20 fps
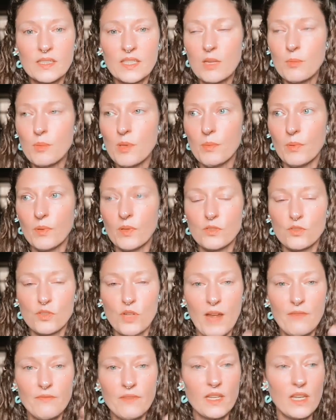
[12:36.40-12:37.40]
see see people in
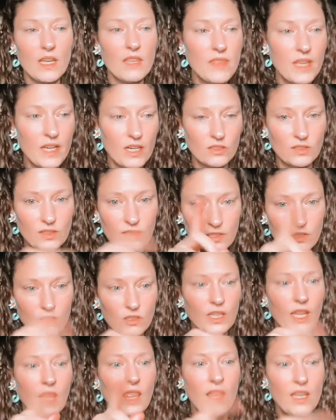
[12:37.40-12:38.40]
traffic and they're
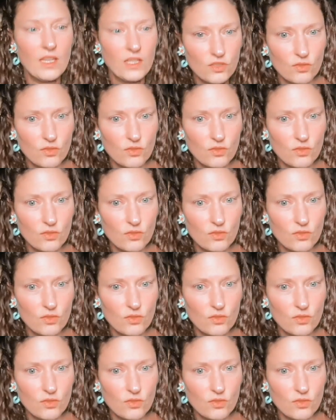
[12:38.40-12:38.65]
literally like